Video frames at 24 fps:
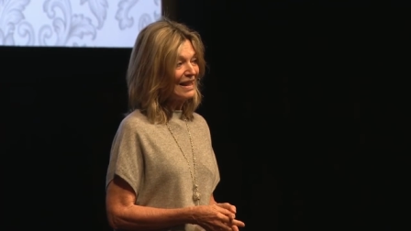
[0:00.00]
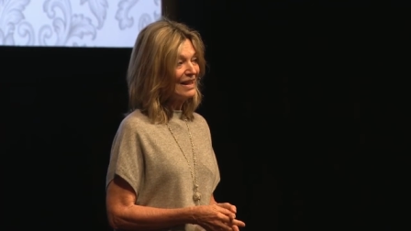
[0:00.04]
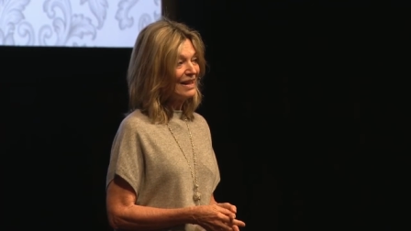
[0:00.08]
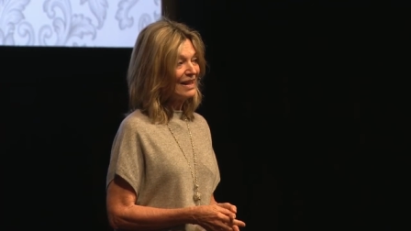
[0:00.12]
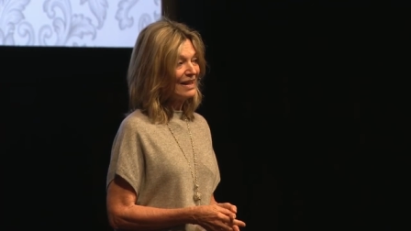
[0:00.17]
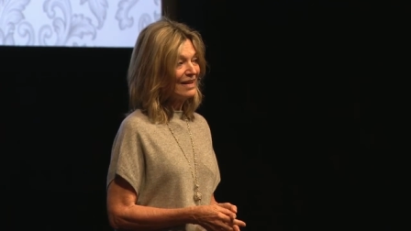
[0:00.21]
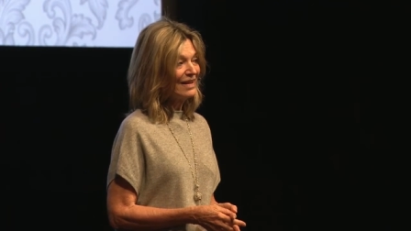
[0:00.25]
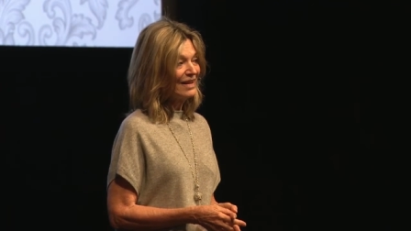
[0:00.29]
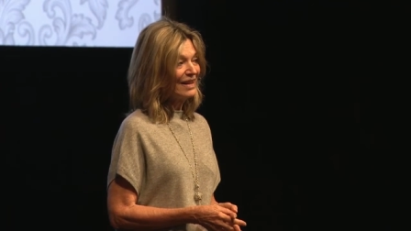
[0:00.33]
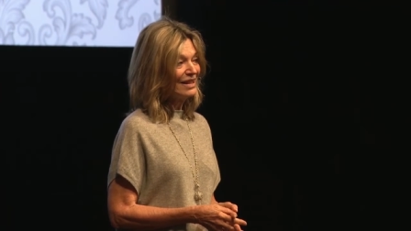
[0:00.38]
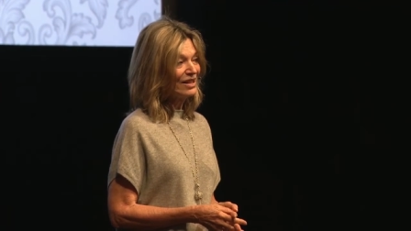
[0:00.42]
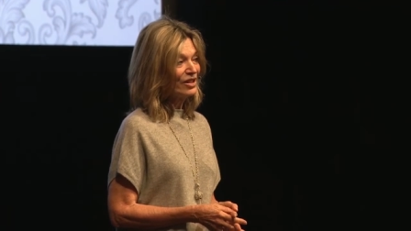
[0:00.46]

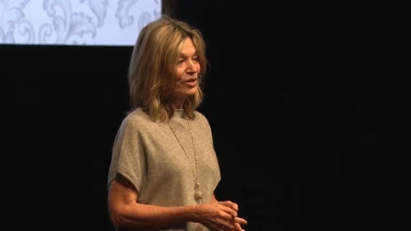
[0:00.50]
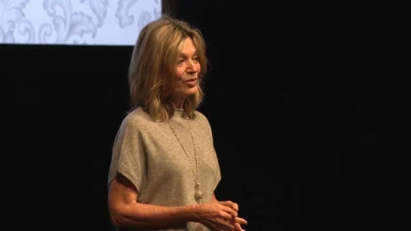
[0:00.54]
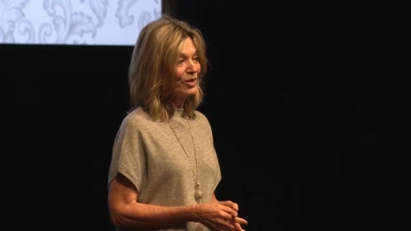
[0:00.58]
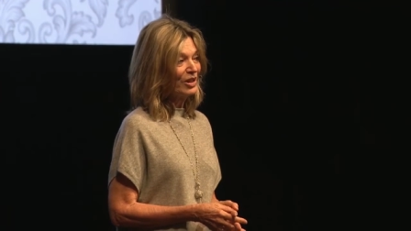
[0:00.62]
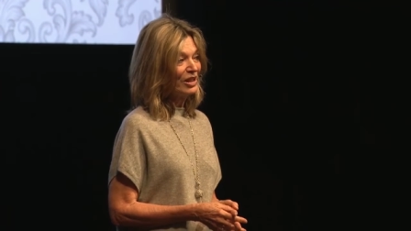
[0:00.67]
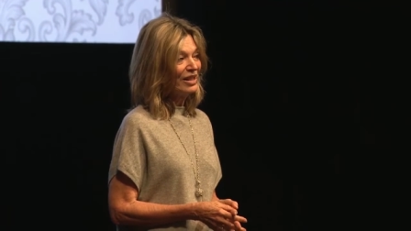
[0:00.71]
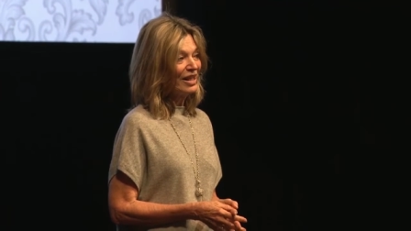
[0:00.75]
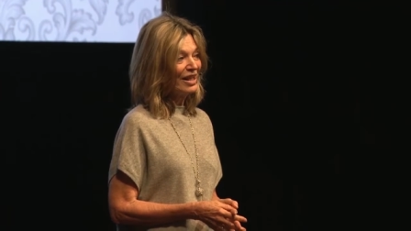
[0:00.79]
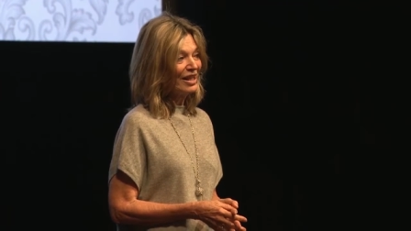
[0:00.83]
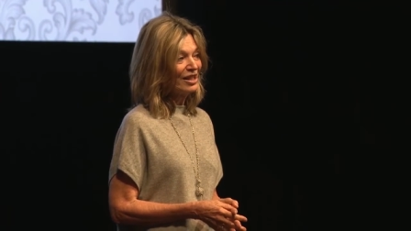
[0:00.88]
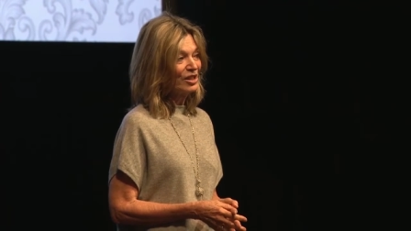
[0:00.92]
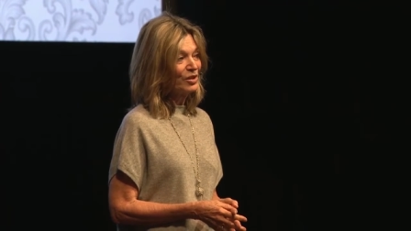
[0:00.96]
that these 3
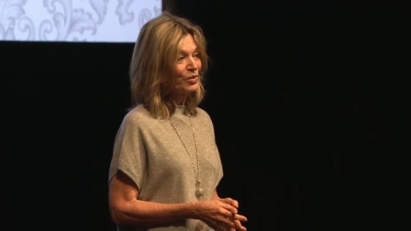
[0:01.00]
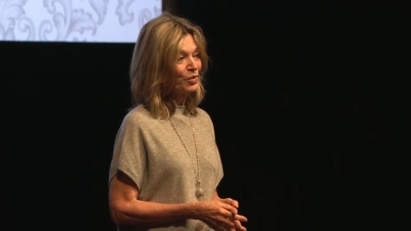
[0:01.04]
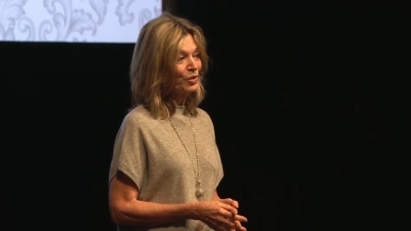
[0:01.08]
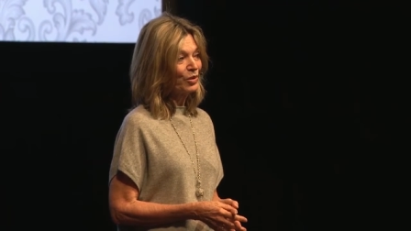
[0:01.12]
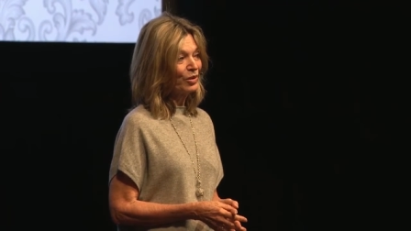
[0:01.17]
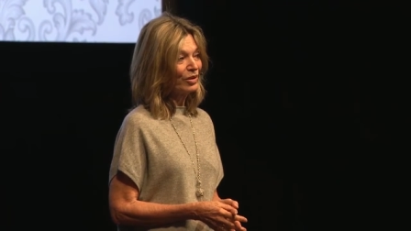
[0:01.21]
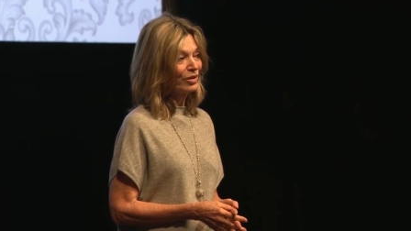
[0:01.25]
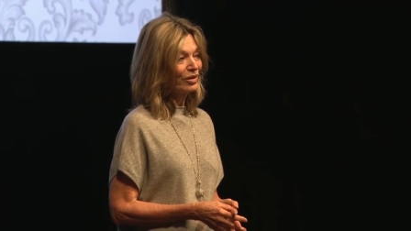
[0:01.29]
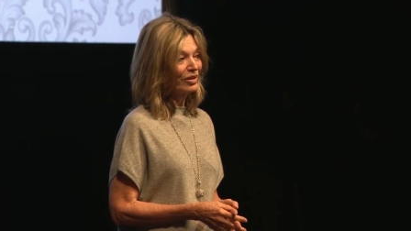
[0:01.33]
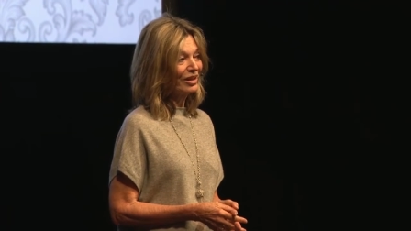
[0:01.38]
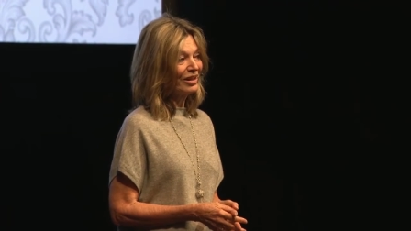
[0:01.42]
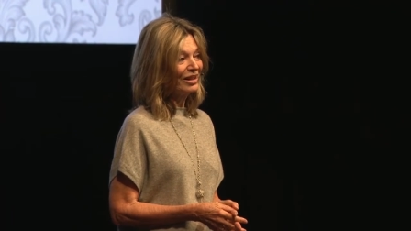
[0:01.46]
days
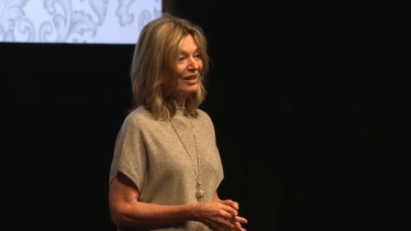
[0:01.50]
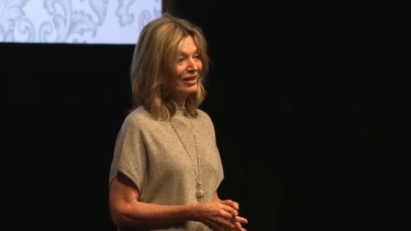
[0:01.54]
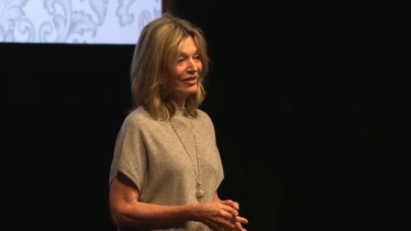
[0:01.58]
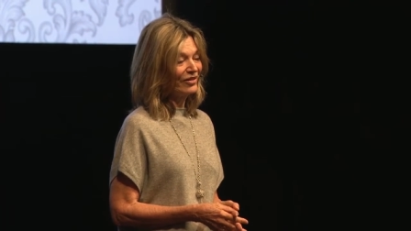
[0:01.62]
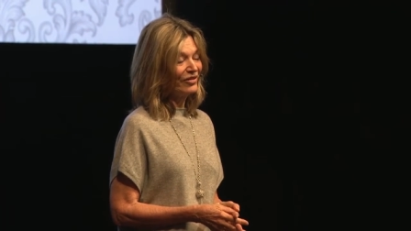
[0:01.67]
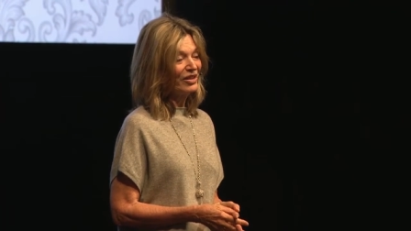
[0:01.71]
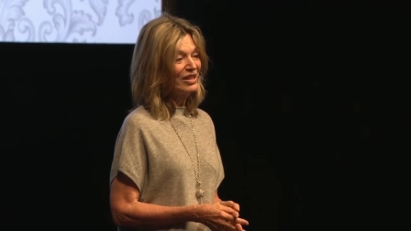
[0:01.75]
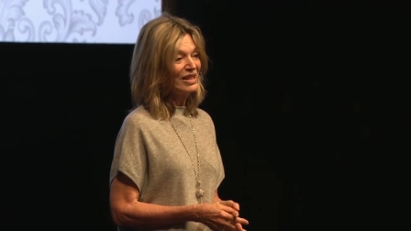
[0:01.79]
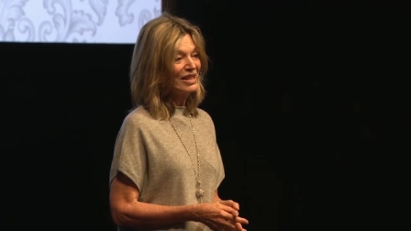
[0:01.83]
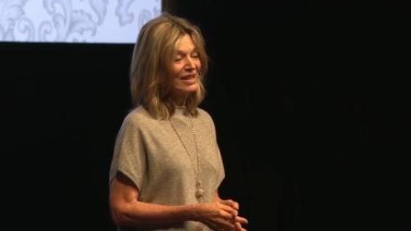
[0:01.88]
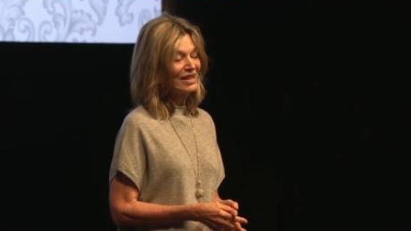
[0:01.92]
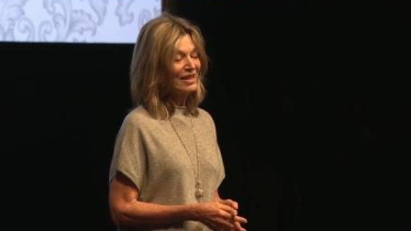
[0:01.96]
will give
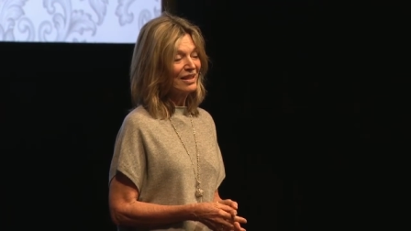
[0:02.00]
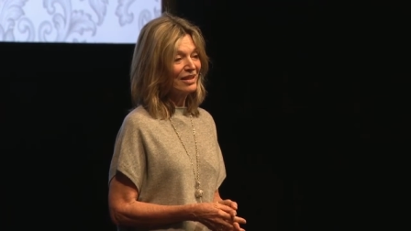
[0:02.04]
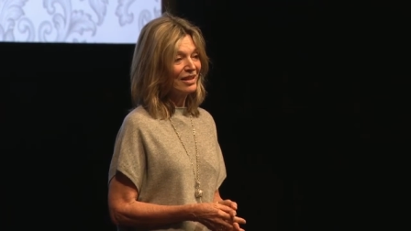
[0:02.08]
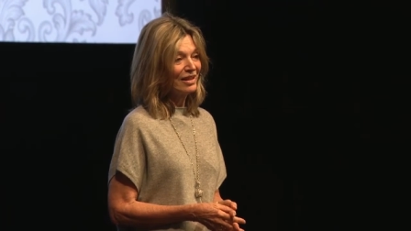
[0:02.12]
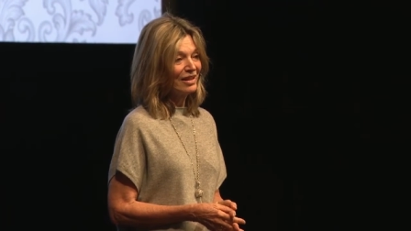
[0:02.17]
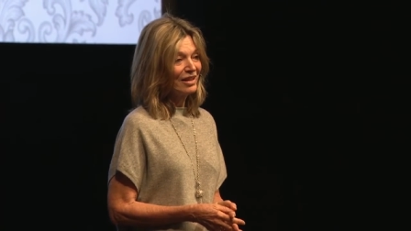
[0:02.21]
us,